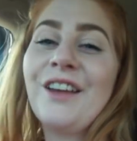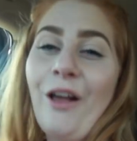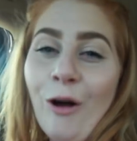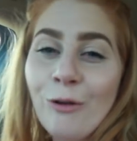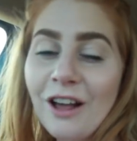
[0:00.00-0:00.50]
The
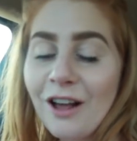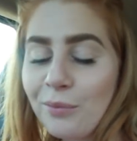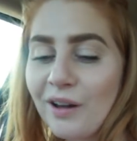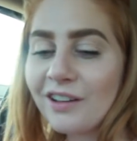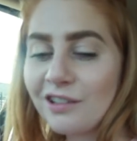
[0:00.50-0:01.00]
whole car
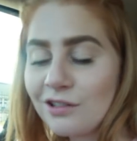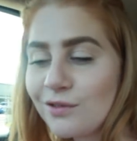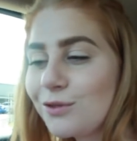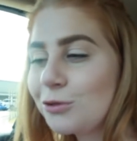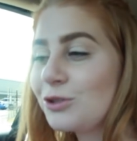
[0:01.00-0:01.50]
park is
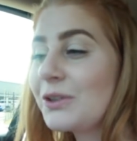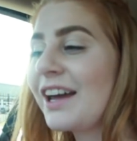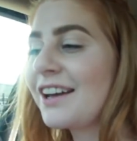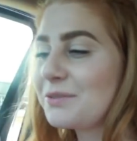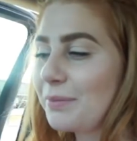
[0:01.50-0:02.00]
full so I
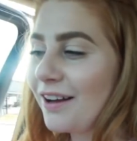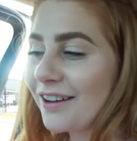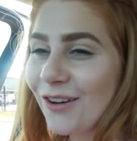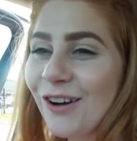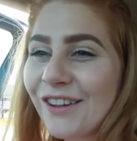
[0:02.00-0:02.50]
had to park